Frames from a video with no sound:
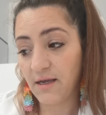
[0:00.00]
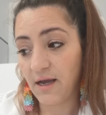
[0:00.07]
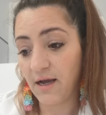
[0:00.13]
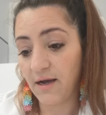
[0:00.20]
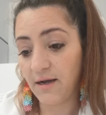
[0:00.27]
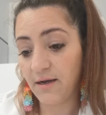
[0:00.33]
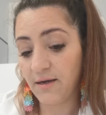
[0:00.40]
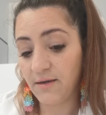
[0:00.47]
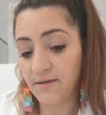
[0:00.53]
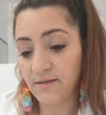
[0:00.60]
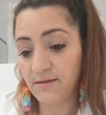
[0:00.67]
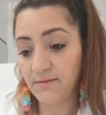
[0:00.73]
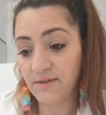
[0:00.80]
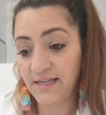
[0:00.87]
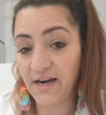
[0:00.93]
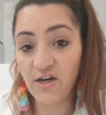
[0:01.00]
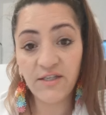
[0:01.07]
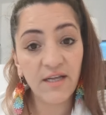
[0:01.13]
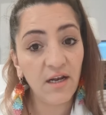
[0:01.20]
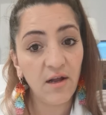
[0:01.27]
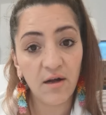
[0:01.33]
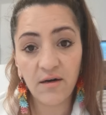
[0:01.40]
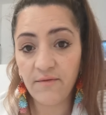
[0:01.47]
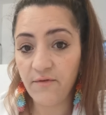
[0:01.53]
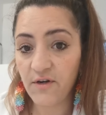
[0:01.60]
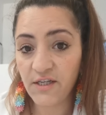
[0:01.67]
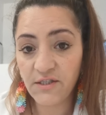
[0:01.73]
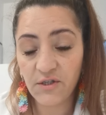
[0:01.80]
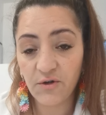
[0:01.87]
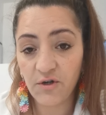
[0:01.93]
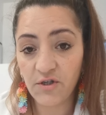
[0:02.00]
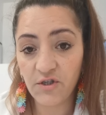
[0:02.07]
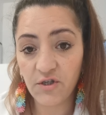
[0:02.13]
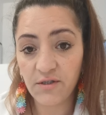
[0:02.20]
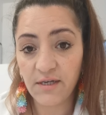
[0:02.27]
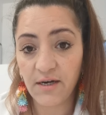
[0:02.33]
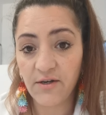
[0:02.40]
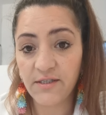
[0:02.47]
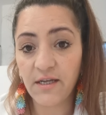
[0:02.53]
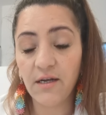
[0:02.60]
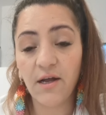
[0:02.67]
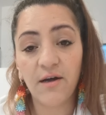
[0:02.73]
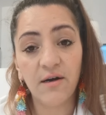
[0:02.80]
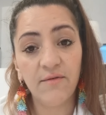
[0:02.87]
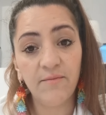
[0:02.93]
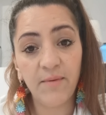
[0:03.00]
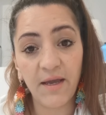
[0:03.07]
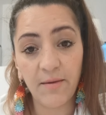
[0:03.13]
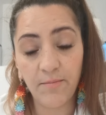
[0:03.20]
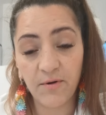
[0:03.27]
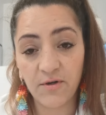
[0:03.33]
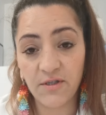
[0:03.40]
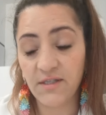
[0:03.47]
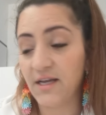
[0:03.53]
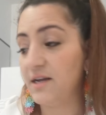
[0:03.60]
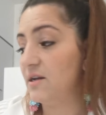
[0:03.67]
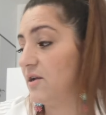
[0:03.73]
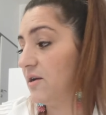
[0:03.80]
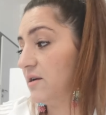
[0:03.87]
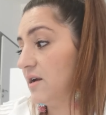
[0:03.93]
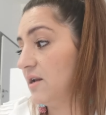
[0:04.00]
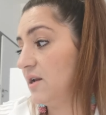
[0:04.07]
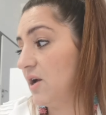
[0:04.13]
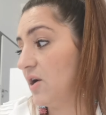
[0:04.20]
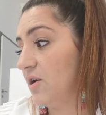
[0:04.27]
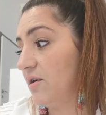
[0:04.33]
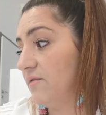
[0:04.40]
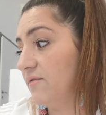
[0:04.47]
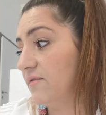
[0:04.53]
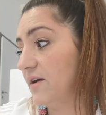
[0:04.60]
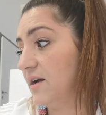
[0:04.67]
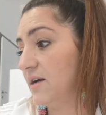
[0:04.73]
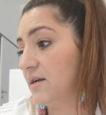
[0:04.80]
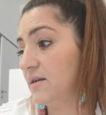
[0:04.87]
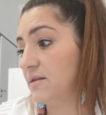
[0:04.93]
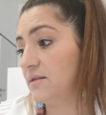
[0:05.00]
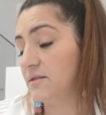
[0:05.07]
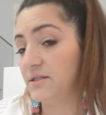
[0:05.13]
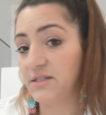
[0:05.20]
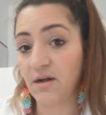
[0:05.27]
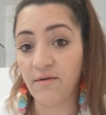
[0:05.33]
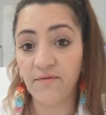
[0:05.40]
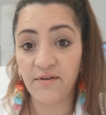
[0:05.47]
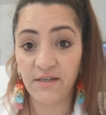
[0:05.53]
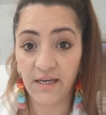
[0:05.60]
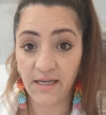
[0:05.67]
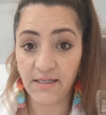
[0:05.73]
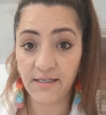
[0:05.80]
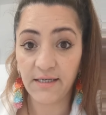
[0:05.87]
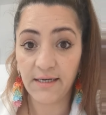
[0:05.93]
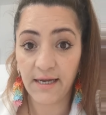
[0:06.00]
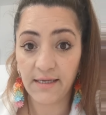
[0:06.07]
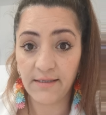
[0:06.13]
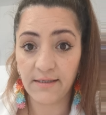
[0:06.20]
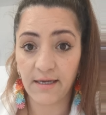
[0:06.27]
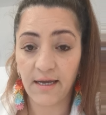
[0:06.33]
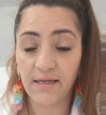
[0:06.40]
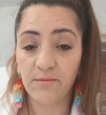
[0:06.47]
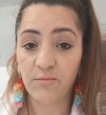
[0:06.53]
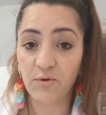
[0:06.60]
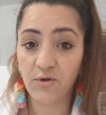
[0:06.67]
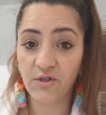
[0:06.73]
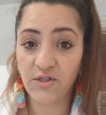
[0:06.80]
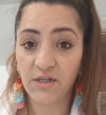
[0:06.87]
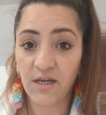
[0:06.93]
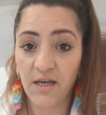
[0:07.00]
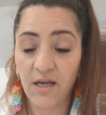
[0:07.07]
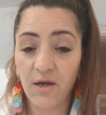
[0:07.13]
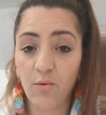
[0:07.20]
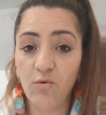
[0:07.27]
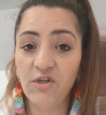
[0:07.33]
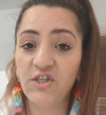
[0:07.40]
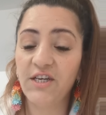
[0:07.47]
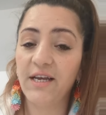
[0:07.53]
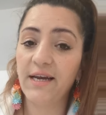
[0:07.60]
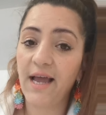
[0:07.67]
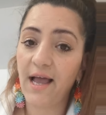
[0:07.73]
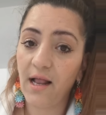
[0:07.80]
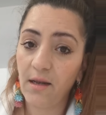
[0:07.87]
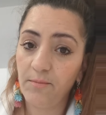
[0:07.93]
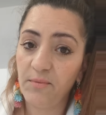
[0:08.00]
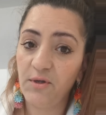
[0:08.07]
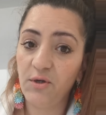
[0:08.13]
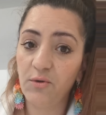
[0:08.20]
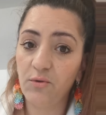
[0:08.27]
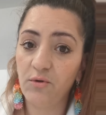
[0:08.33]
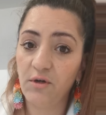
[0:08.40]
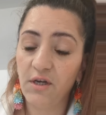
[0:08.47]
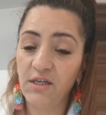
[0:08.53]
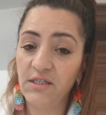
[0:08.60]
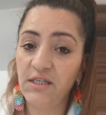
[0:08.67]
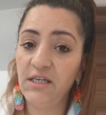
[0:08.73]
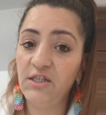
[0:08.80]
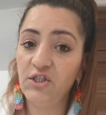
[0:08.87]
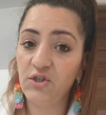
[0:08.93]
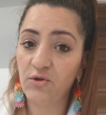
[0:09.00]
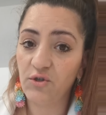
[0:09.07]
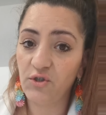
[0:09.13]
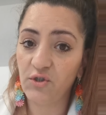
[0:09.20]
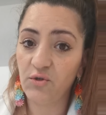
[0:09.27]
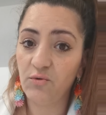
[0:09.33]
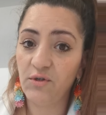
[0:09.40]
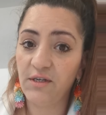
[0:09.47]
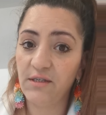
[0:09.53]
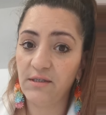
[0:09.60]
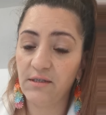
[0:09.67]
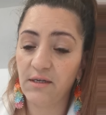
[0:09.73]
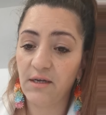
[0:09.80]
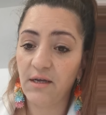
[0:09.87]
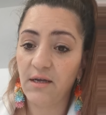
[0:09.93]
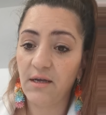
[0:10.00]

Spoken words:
There is a lot of research, there is a lot of papers and a lot of stuff in the internet and books which can help you teach your student